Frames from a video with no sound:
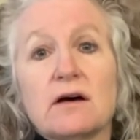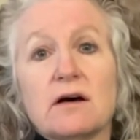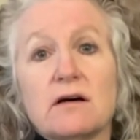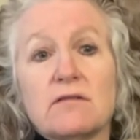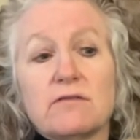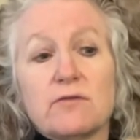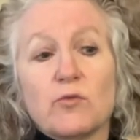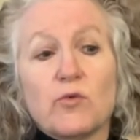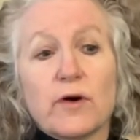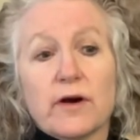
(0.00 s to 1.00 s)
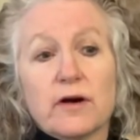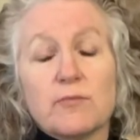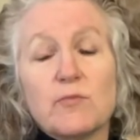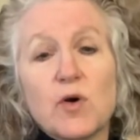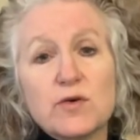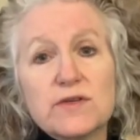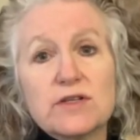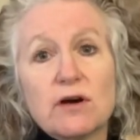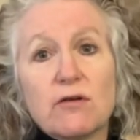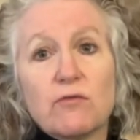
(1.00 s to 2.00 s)
of work, most
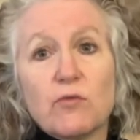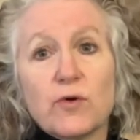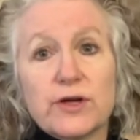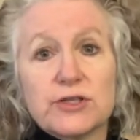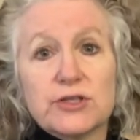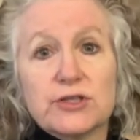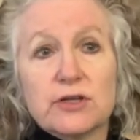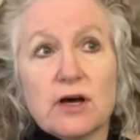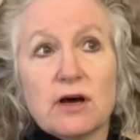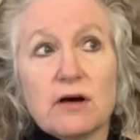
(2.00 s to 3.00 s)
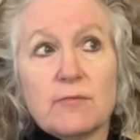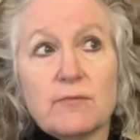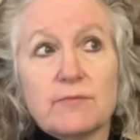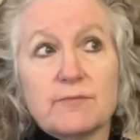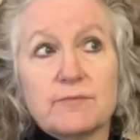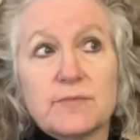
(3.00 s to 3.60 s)
of which um,